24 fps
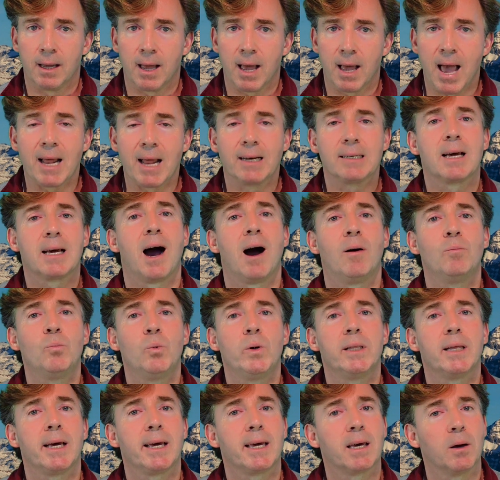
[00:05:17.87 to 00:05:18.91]
and come
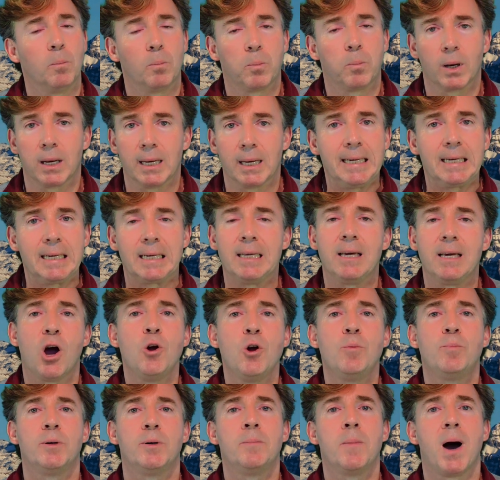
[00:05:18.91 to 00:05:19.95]
with a completely
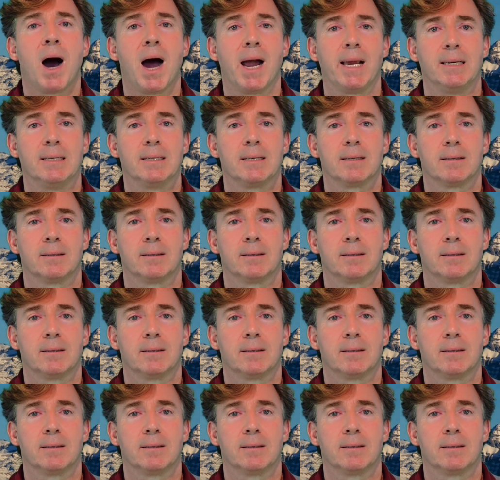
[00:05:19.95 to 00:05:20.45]
open mind.